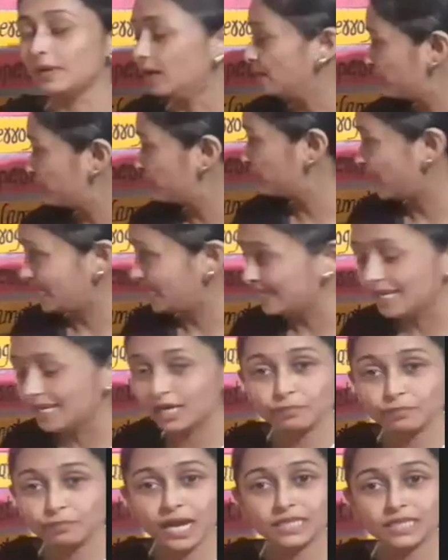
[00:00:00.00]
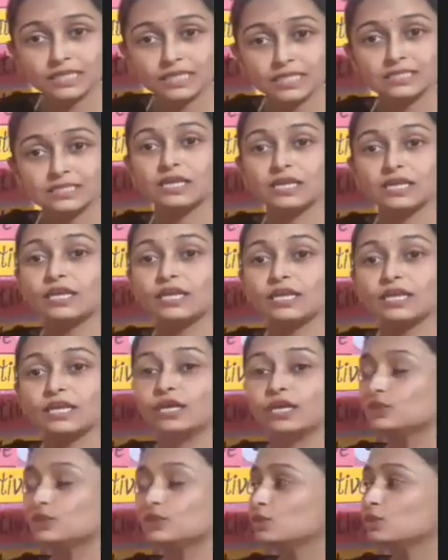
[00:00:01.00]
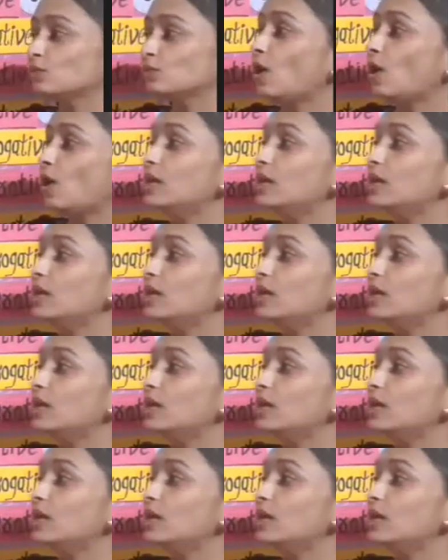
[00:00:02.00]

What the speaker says: predicate part is clear to all,